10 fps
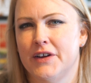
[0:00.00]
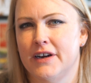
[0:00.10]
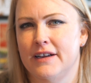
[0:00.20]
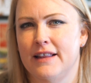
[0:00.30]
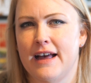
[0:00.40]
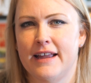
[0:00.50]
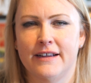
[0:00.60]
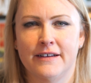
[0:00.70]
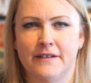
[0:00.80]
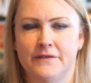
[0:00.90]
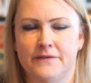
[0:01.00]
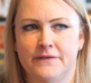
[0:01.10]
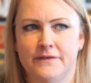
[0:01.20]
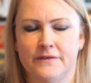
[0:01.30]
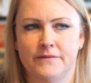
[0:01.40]
there are a lot of
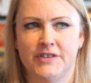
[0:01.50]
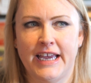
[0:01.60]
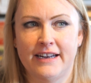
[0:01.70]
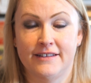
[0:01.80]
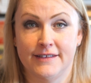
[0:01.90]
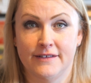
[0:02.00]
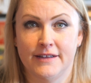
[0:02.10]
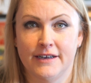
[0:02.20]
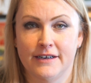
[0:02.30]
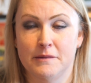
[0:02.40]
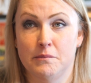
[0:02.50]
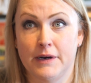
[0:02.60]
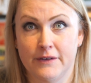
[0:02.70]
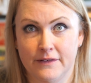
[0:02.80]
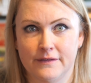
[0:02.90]
channels out there
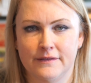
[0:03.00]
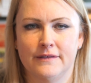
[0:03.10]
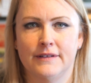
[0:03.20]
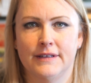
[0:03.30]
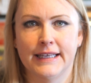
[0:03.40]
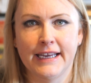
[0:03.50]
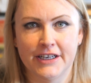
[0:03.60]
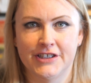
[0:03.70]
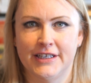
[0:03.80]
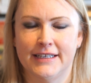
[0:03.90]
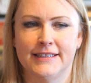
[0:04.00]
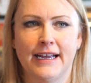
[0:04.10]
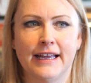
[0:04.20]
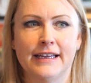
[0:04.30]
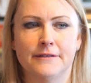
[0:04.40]
about the ketogenic
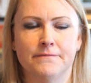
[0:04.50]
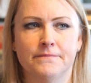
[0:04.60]
diet,